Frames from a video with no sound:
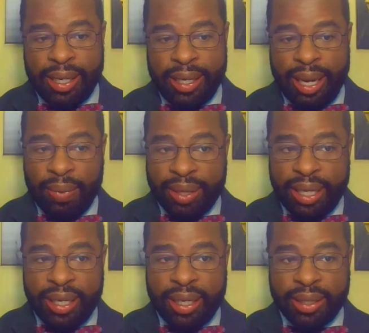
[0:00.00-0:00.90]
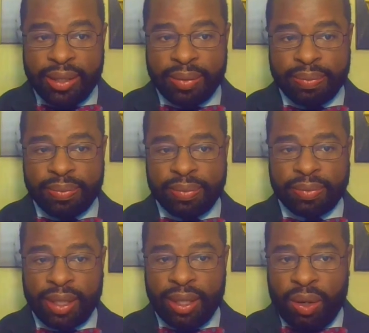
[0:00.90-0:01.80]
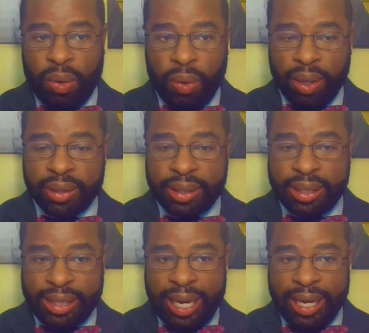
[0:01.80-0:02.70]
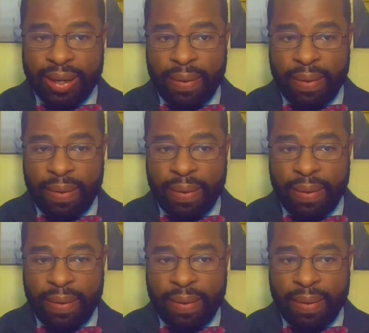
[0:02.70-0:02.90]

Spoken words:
Now, within this, the court said,